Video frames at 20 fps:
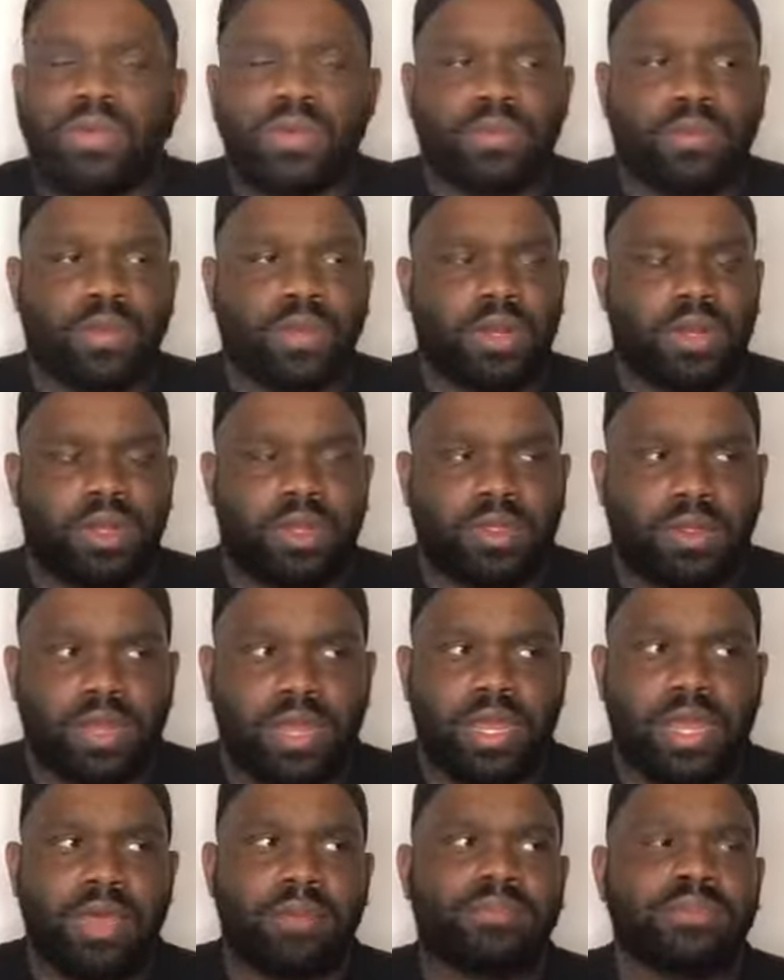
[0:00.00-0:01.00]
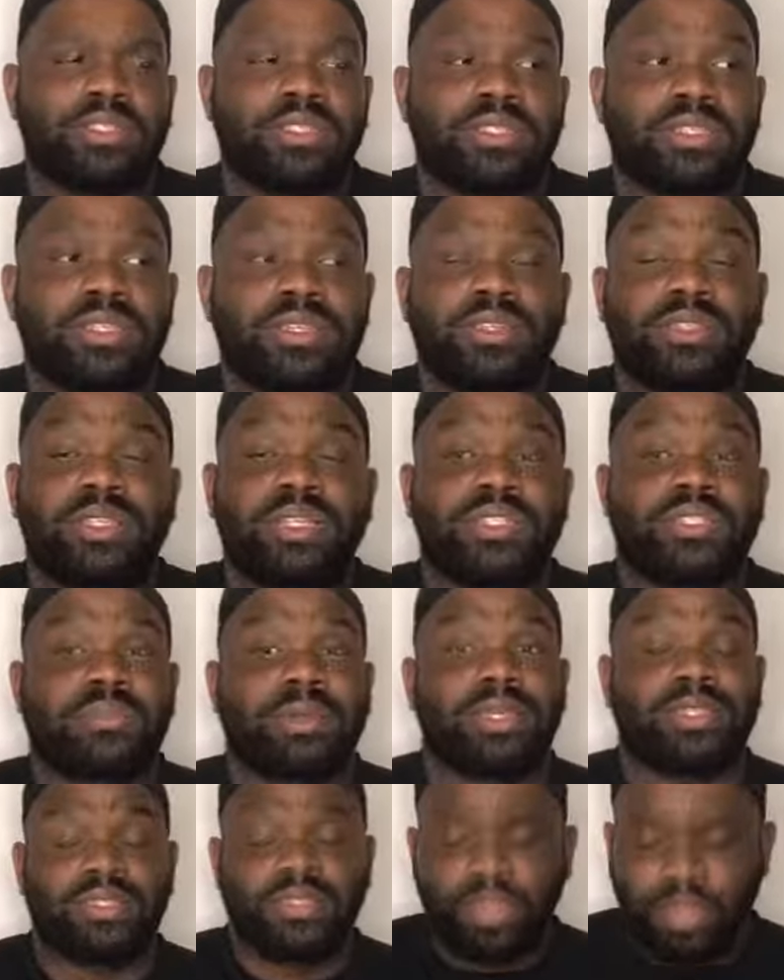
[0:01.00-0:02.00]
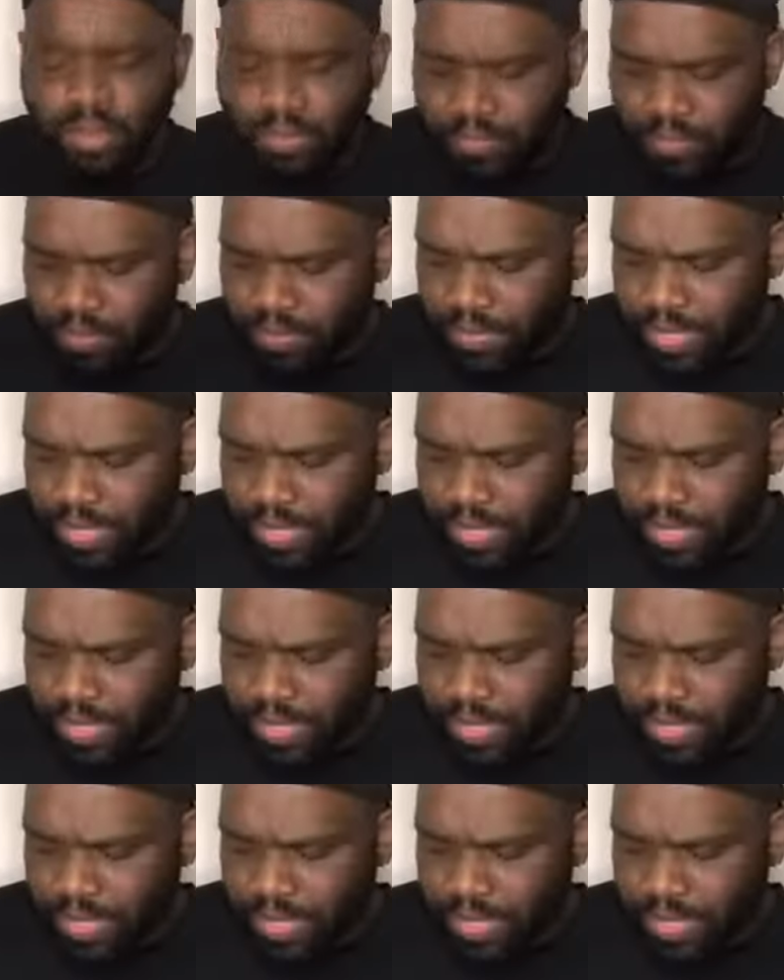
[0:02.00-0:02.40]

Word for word: with one another and I'm just sitting here thinking to myself